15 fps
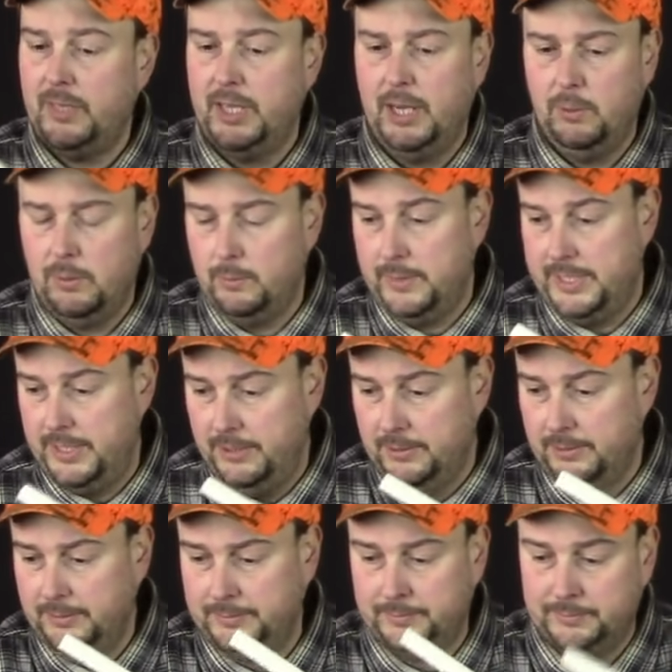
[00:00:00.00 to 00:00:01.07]
Now what we
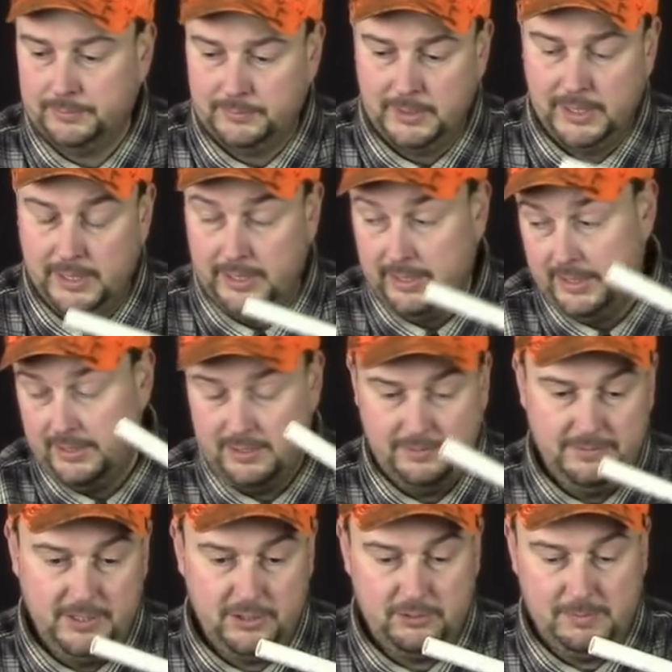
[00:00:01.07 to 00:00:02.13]
do is
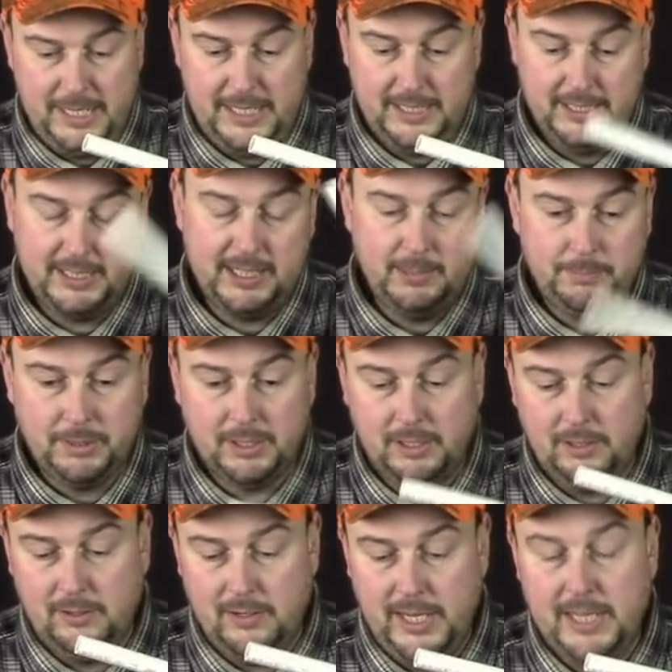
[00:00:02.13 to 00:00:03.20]
to finish making the
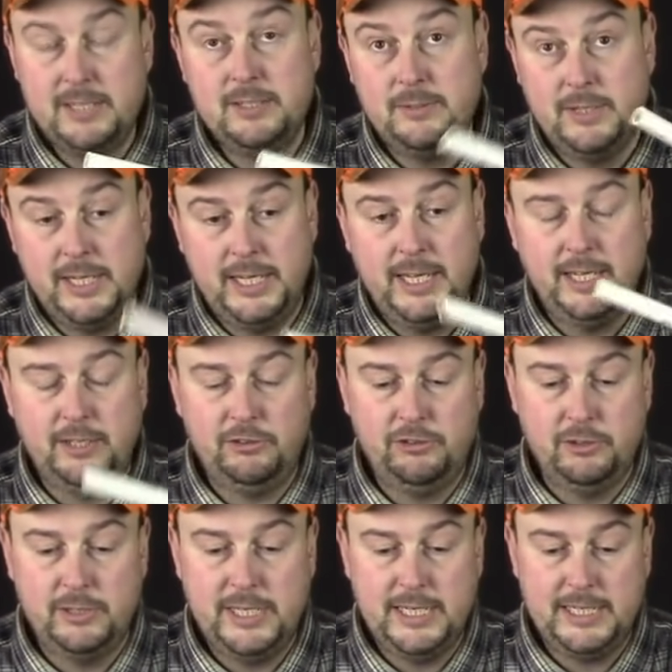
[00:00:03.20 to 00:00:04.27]
coupler, I'll go ahead and do it again and
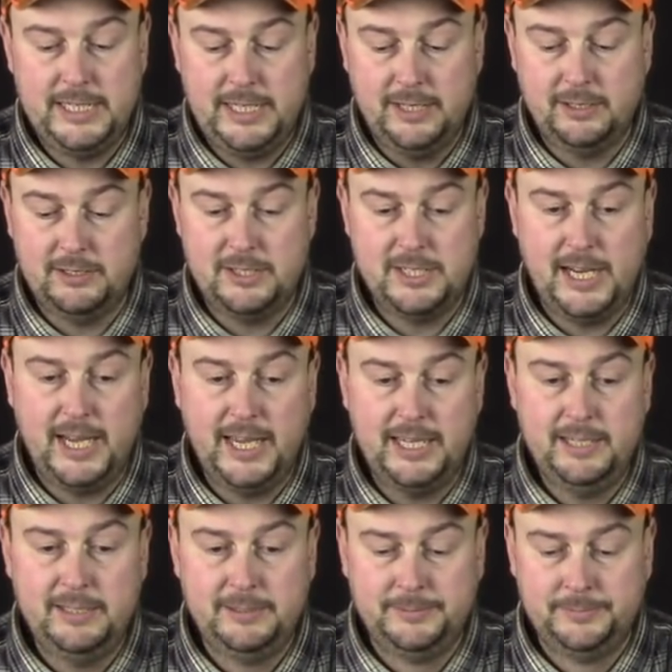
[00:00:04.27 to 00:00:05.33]
show you on the other
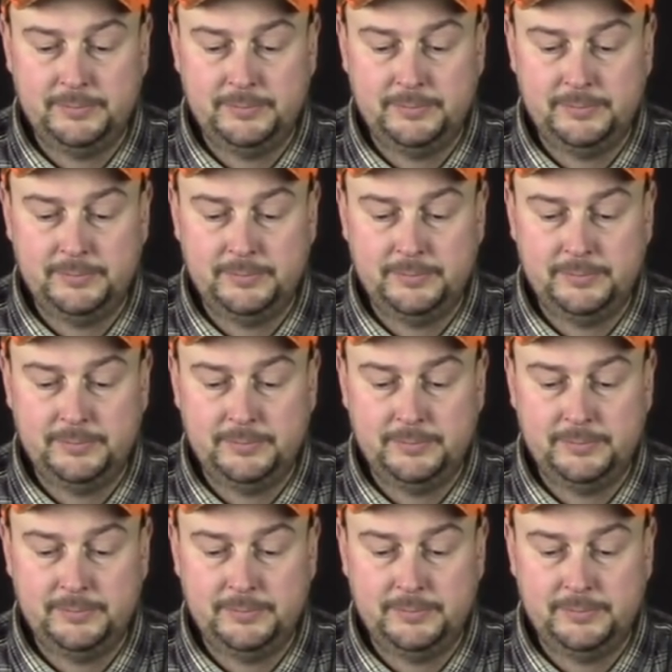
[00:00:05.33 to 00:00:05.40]
side.